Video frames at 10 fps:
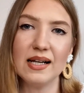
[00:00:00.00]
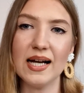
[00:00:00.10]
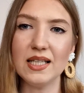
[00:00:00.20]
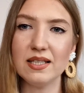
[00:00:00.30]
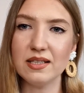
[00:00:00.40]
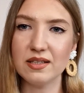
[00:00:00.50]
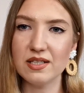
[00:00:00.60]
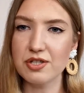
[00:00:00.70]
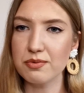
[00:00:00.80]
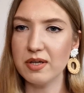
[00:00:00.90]
I think
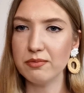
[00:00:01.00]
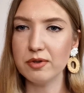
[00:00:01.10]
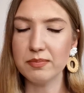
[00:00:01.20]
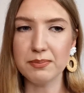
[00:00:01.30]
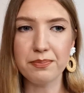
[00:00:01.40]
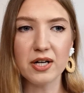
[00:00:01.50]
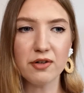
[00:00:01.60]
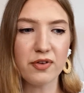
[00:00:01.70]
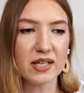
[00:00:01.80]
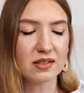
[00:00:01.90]
this one will be
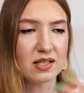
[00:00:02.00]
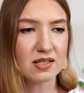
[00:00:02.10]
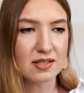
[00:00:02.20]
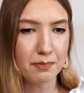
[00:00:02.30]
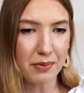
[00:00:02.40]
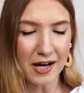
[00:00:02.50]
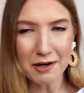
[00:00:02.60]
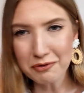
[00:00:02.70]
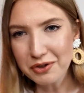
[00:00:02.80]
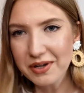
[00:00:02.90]
perfect. It's the
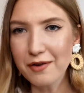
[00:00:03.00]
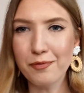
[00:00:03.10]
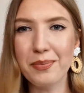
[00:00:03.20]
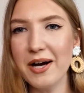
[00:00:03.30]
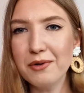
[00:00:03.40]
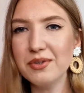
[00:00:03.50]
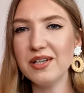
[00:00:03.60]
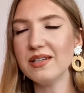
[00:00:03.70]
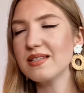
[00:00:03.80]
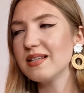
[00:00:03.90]
powder of
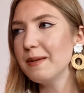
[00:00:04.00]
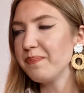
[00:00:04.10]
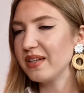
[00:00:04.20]
powders.